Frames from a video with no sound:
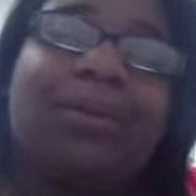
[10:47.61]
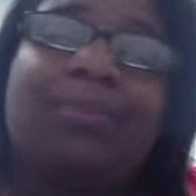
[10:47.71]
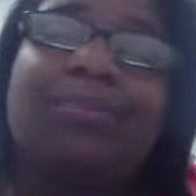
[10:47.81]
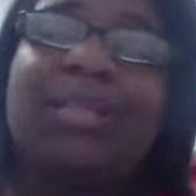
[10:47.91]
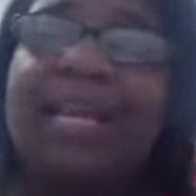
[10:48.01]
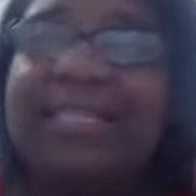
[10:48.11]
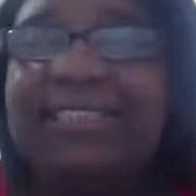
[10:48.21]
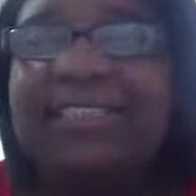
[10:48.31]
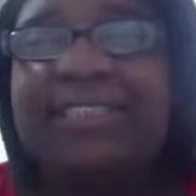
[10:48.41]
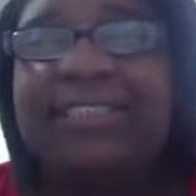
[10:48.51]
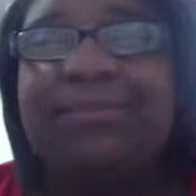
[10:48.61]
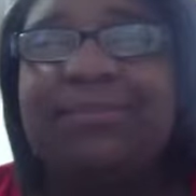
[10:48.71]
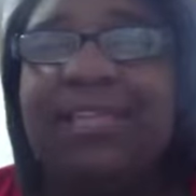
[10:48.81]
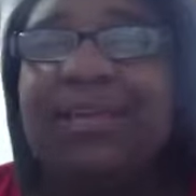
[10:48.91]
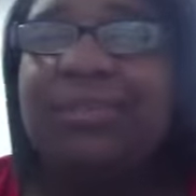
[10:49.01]
blessed to
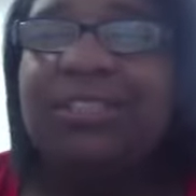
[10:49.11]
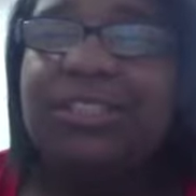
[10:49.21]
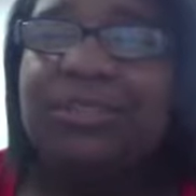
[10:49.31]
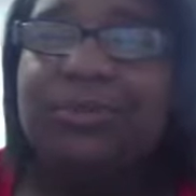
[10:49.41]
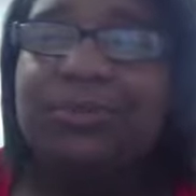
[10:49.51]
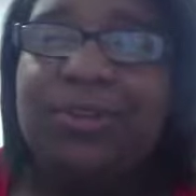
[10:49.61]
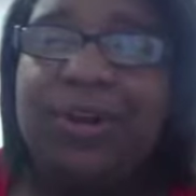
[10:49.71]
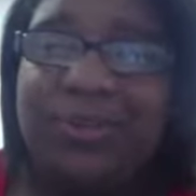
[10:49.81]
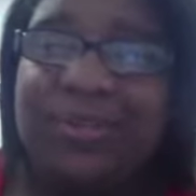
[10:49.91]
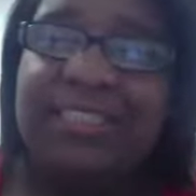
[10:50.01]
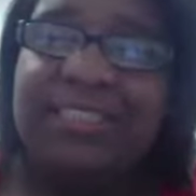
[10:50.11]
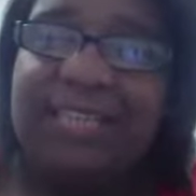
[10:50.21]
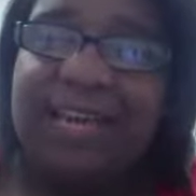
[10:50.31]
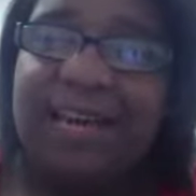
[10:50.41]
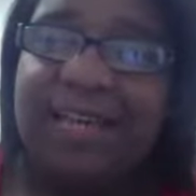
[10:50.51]
be able to know these
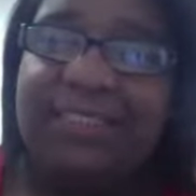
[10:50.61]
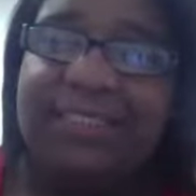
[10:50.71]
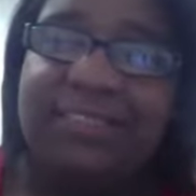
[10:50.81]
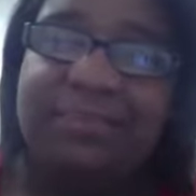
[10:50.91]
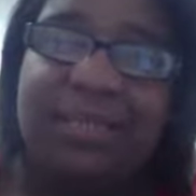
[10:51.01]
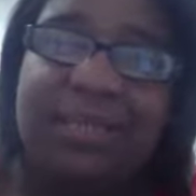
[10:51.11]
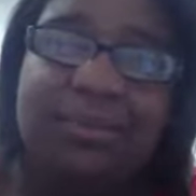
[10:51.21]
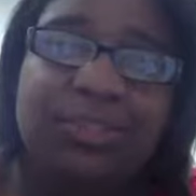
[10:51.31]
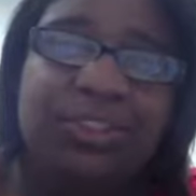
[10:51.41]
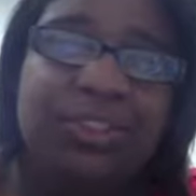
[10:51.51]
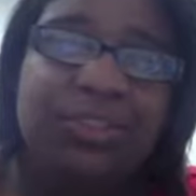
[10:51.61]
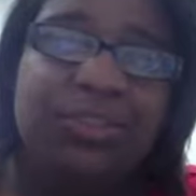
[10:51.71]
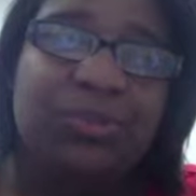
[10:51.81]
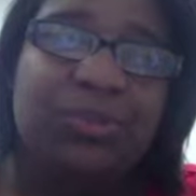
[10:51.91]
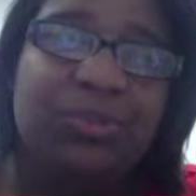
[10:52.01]
guys and to be able
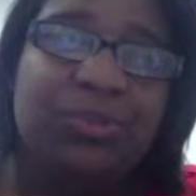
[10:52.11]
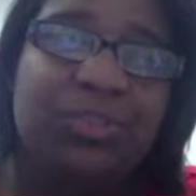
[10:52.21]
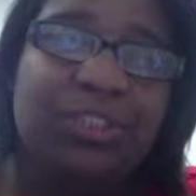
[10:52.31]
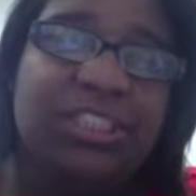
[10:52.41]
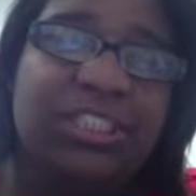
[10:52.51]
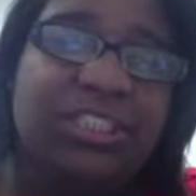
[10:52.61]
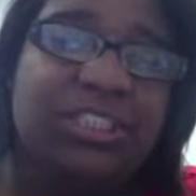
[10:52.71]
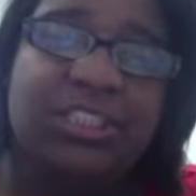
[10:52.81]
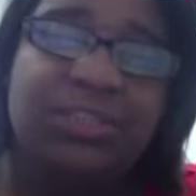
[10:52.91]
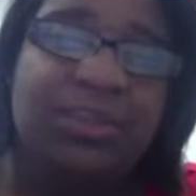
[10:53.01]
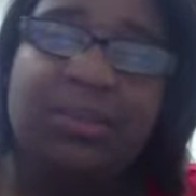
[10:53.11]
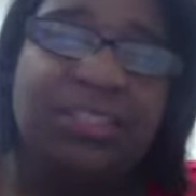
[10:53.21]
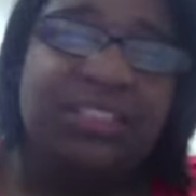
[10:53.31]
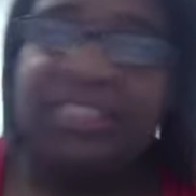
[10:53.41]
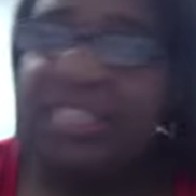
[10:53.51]
to to get to be able
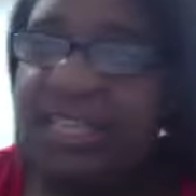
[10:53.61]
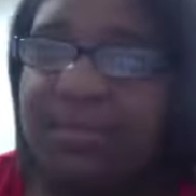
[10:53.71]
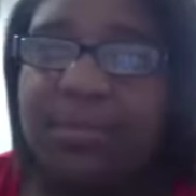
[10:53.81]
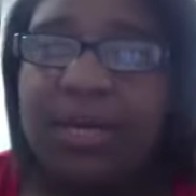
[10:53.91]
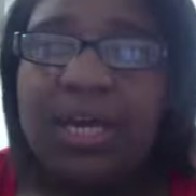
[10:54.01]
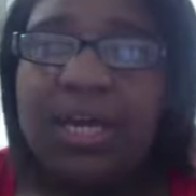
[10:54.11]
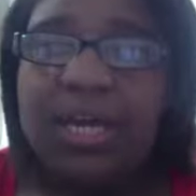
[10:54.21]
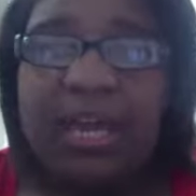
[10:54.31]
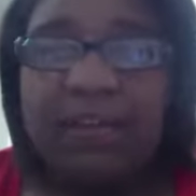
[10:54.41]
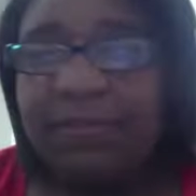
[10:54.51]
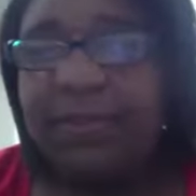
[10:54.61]
to see them every